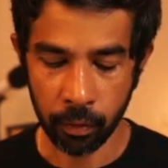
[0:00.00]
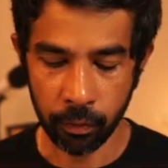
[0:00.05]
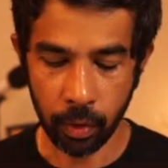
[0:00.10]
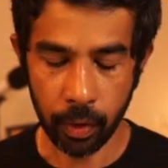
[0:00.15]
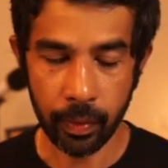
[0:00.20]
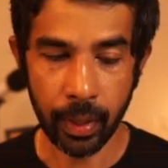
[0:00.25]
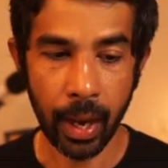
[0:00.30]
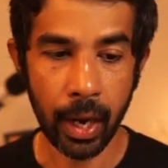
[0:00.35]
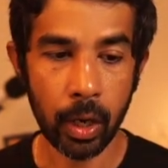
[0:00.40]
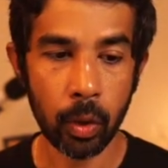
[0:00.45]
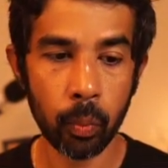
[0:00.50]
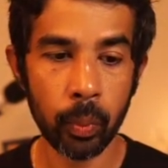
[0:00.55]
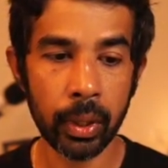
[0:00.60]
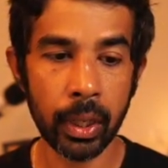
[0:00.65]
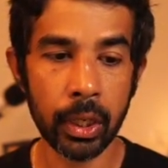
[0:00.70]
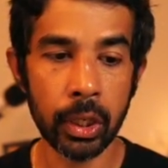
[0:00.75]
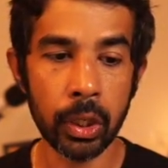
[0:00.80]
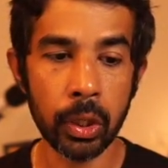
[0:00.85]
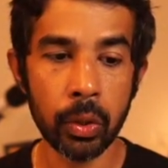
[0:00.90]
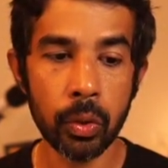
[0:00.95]
For that, we
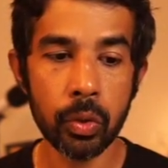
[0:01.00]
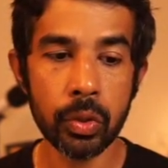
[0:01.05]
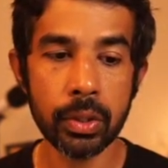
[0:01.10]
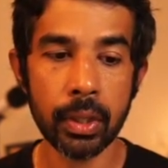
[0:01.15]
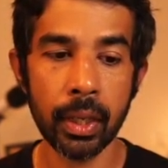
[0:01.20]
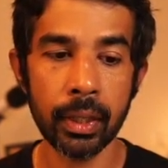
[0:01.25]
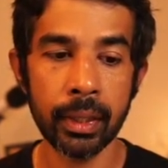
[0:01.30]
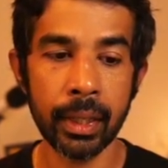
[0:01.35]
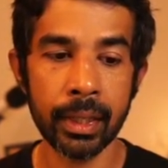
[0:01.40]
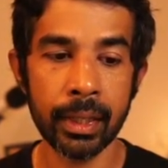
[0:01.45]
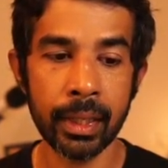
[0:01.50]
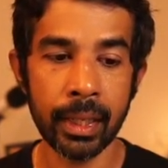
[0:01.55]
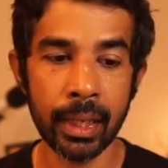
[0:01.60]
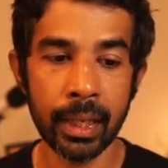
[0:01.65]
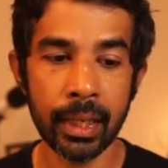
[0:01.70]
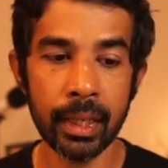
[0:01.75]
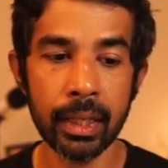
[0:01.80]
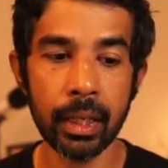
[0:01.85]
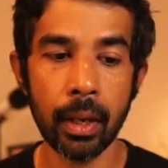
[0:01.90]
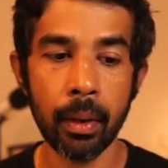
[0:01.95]
can use the
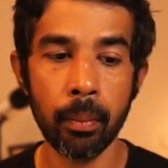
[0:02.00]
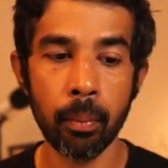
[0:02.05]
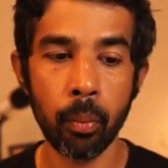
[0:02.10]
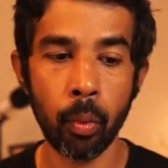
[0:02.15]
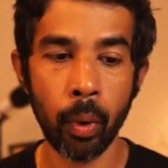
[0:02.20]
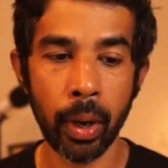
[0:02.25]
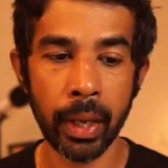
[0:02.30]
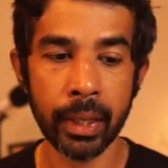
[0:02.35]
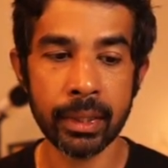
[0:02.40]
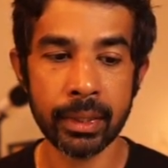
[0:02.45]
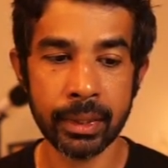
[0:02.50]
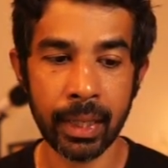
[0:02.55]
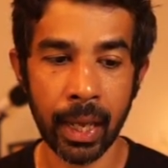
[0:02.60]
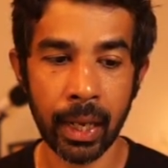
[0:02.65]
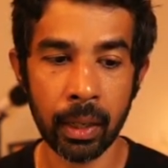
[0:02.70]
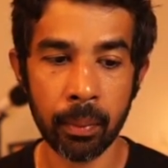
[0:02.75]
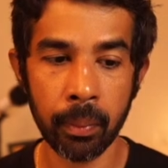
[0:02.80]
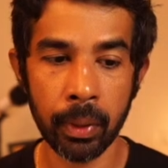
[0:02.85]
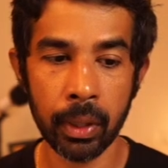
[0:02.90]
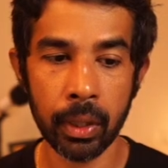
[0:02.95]
yield break
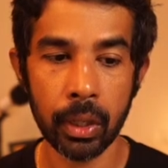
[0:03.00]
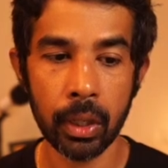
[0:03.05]
statement.